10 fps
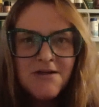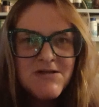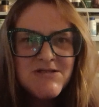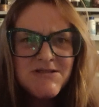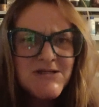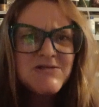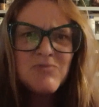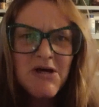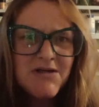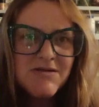6
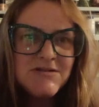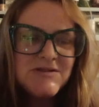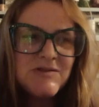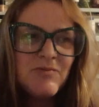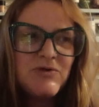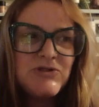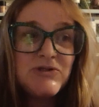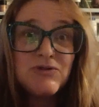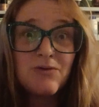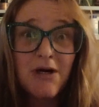months, which
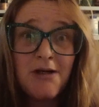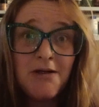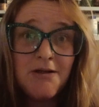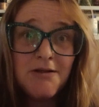is great.